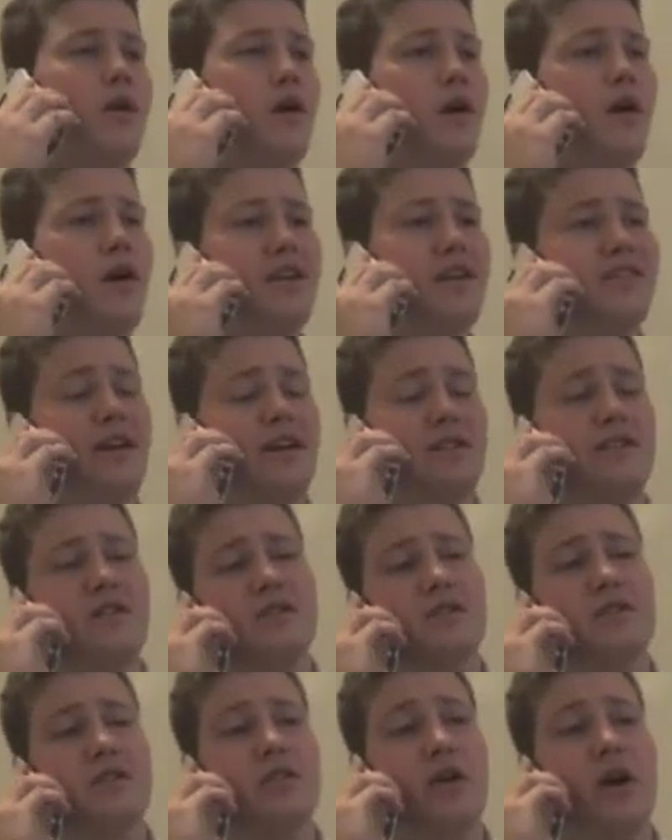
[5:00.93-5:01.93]
Hi Tanya,
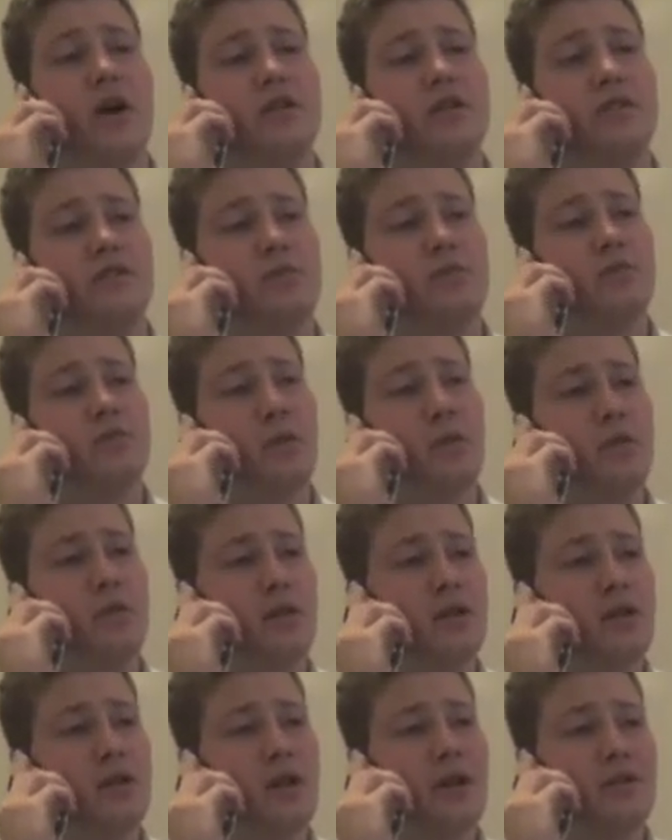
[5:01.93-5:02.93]
it's Tyler from Top of the
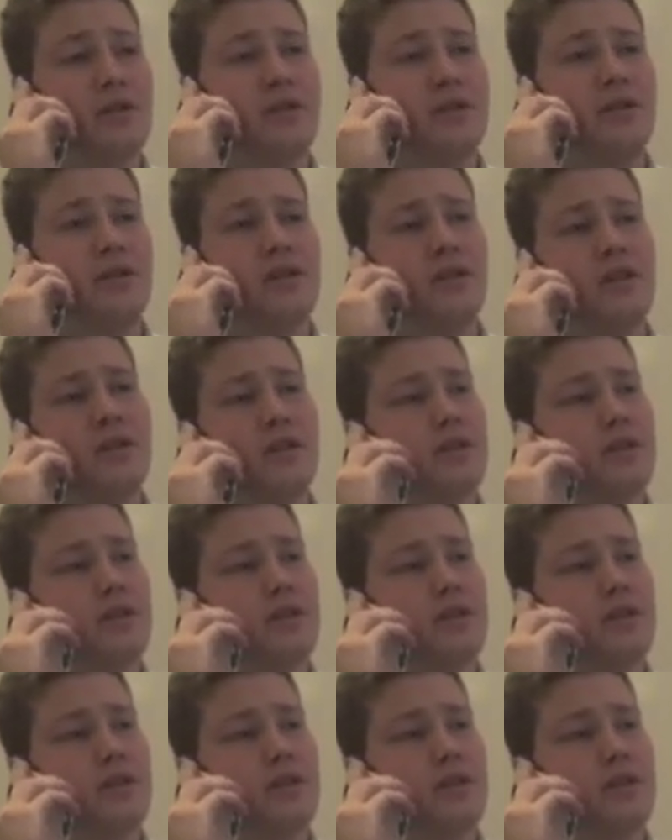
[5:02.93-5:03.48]
Class here.